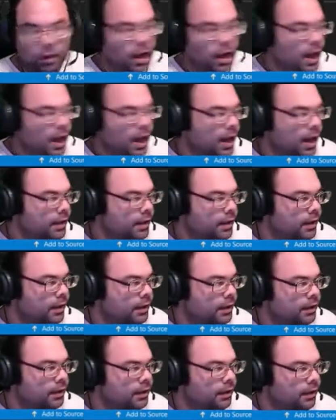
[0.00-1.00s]
and
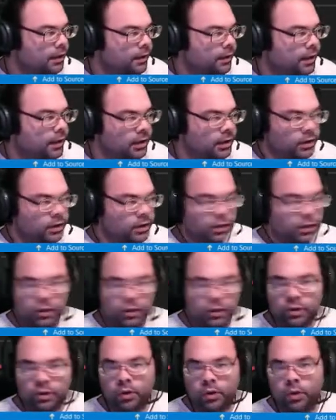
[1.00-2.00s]
then this is
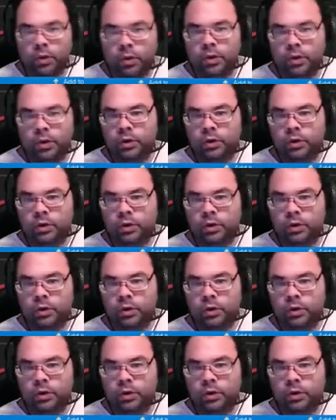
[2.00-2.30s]
just going